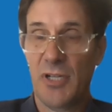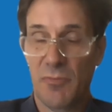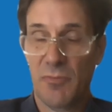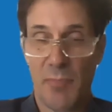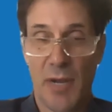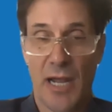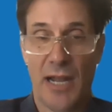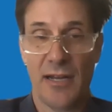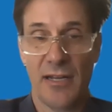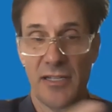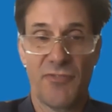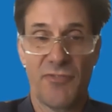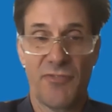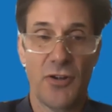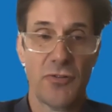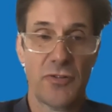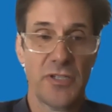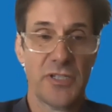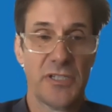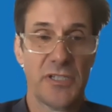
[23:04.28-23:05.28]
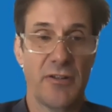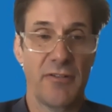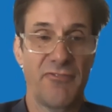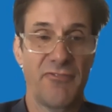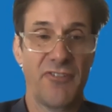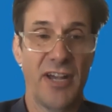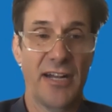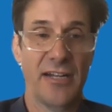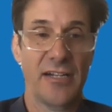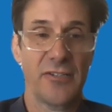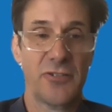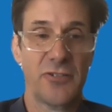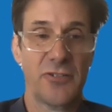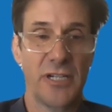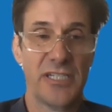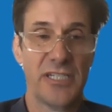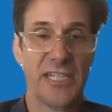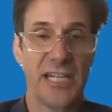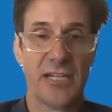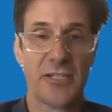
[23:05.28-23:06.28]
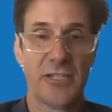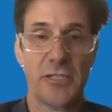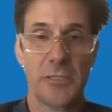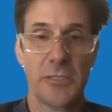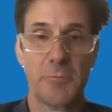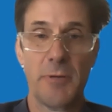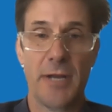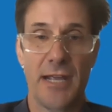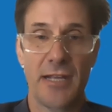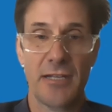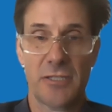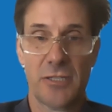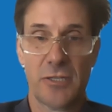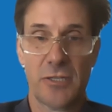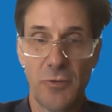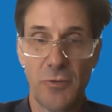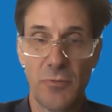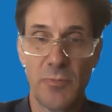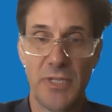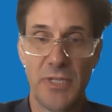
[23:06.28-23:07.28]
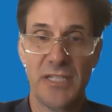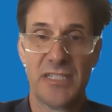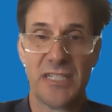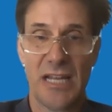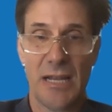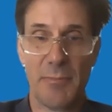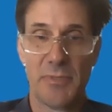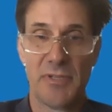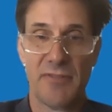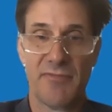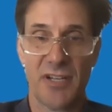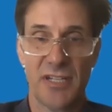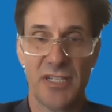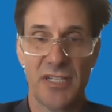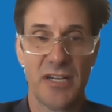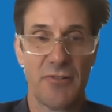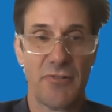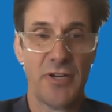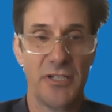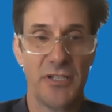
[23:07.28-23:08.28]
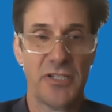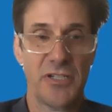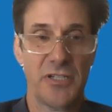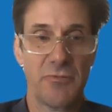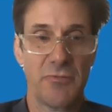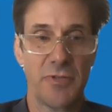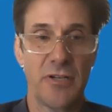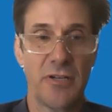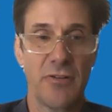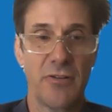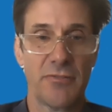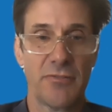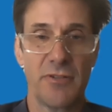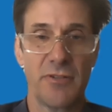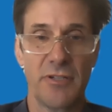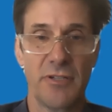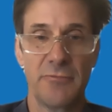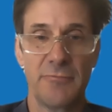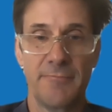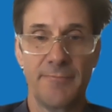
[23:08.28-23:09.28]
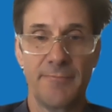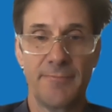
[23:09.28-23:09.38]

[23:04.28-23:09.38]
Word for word: mean, your model is focused on final transactions, but I assume these types of considerations would go through.